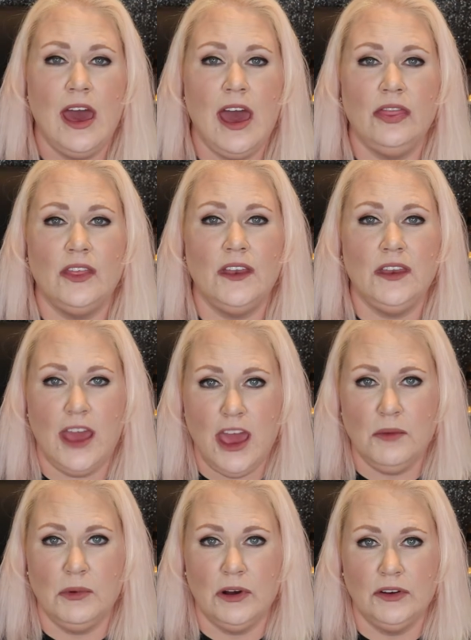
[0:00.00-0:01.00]
And the
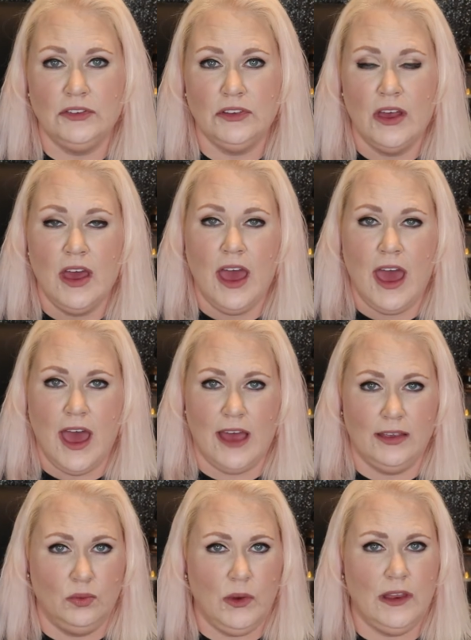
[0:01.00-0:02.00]
neighbors,
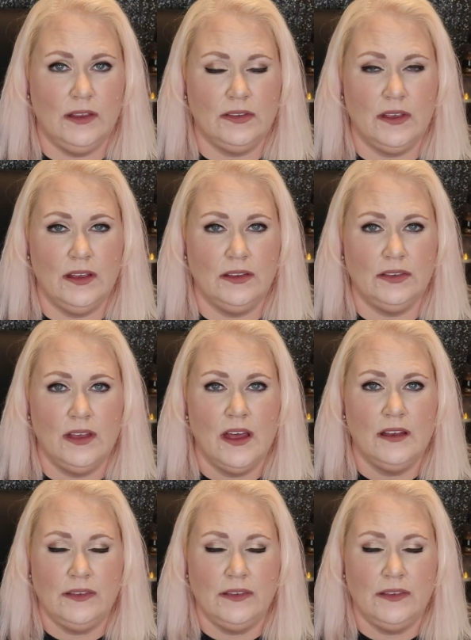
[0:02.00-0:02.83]
as witnesses,